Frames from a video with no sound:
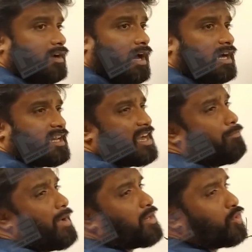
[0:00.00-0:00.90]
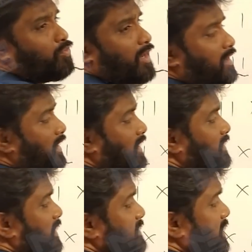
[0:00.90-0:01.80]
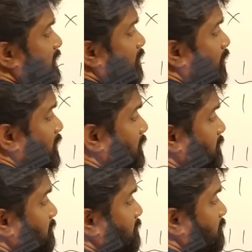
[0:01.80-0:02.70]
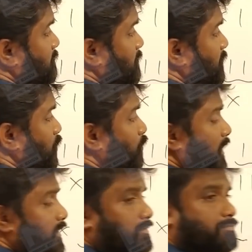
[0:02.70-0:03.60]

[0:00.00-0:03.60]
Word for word: and come back to 1 in the descending order. 2, 1.